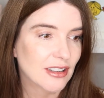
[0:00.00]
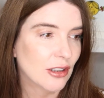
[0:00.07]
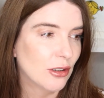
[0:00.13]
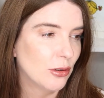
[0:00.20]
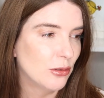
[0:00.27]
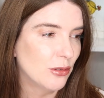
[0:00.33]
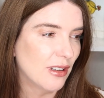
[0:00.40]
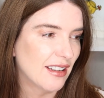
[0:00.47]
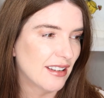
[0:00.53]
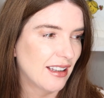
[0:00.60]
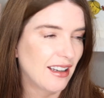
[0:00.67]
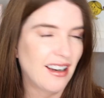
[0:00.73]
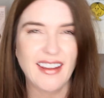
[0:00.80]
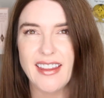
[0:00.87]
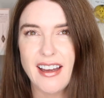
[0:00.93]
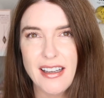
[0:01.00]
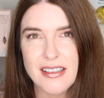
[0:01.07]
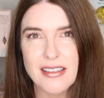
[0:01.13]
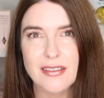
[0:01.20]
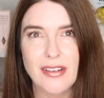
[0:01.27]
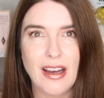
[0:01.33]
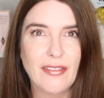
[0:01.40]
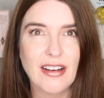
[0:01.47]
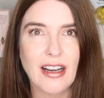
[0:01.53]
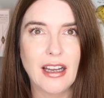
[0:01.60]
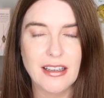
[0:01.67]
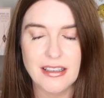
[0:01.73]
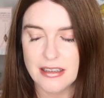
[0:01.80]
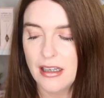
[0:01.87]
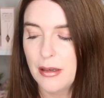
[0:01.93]
cool because I like the idea of having
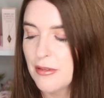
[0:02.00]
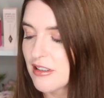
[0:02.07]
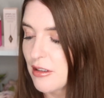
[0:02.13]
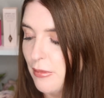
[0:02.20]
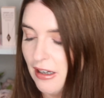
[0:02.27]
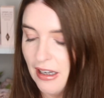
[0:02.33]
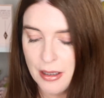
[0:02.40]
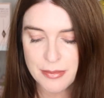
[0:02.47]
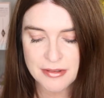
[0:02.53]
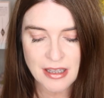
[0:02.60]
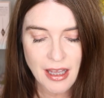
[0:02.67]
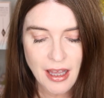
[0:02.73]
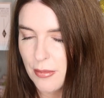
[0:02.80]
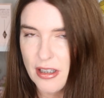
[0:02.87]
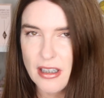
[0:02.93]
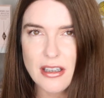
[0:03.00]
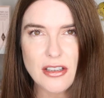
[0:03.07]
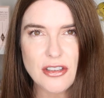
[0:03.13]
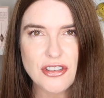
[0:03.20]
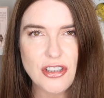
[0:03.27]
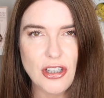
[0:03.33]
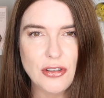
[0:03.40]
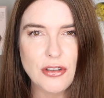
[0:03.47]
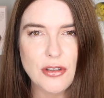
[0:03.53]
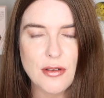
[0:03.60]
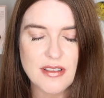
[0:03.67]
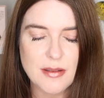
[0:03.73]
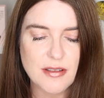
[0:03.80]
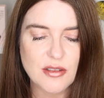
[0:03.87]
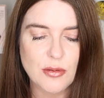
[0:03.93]
lucky diamonds on my lips. I'm going to show you
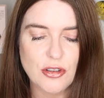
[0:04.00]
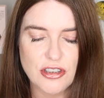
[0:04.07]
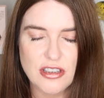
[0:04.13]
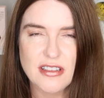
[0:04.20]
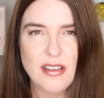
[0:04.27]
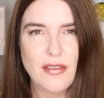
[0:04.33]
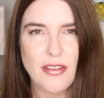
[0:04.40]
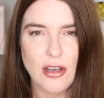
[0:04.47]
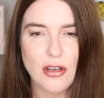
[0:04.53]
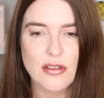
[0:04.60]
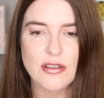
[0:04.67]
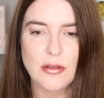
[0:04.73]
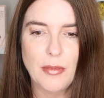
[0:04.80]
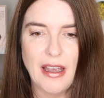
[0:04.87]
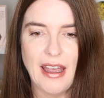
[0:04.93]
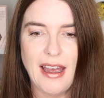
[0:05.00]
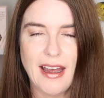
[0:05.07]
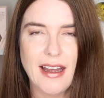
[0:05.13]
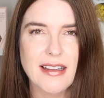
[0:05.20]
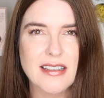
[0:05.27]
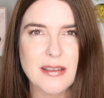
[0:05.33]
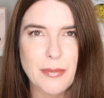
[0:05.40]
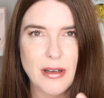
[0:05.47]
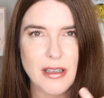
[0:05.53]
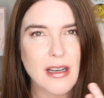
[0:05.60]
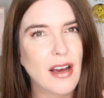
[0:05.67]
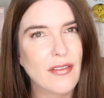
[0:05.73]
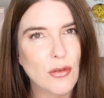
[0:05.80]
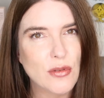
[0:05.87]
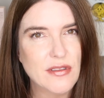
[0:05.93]
some swatches of those on my hands, but
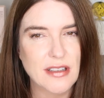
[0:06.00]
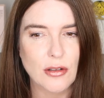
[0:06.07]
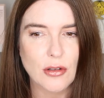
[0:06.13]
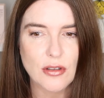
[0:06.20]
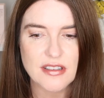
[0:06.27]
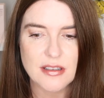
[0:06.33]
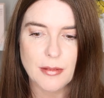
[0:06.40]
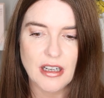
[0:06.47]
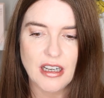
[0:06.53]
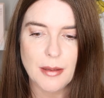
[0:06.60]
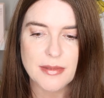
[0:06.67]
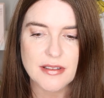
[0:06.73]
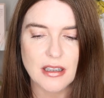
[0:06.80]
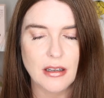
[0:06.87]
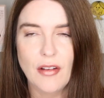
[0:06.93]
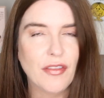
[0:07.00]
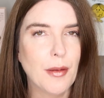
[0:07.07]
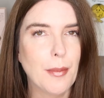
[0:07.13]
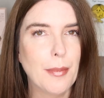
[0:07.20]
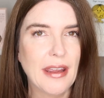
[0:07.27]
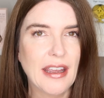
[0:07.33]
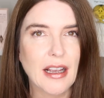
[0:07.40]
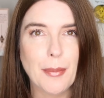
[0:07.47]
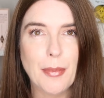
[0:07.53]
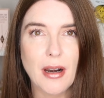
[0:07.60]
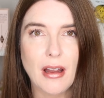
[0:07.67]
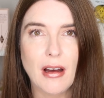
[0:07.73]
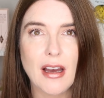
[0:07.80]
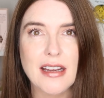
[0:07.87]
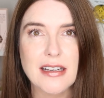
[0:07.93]
I've also got some clips of them being
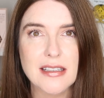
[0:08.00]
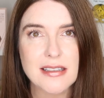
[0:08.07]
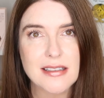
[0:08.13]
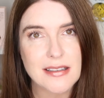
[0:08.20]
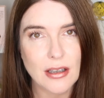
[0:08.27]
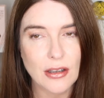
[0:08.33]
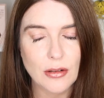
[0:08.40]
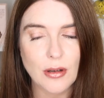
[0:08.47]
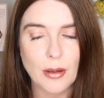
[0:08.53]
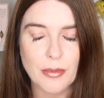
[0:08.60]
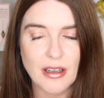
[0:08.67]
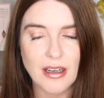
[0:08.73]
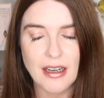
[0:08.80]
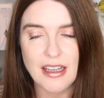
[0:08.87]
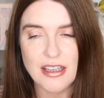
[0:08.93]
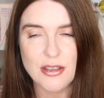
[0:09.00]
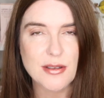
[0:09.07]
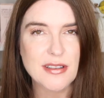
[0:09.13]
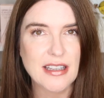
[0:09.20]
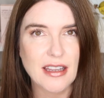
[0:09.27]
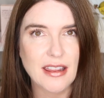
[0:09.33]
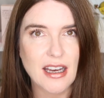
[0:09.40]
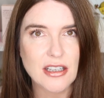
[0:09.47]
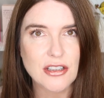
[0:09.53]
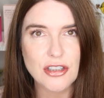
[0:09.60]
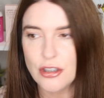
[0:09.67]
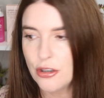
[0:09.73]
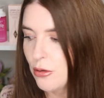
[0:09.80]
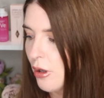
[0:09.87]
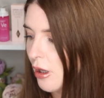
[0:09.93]
applied, so I'm going to let you see that
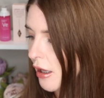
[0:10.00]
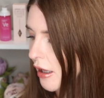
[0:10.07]
too.